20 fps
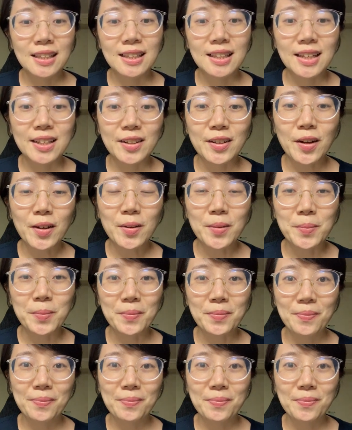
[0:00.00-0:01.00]
there you go.
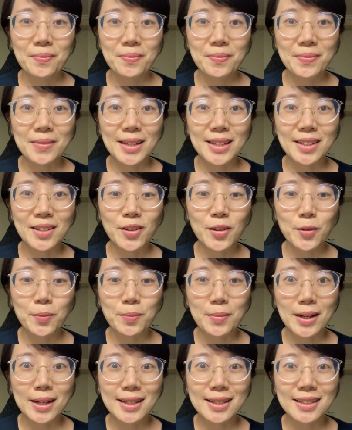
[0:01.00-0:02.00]
Thank you.
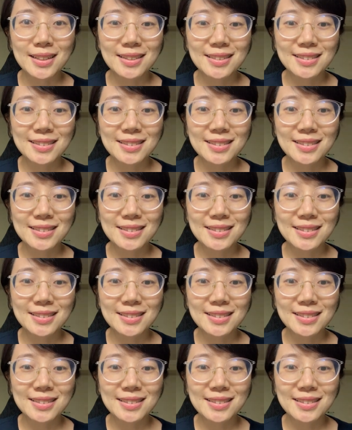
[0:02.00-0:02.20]
Bye.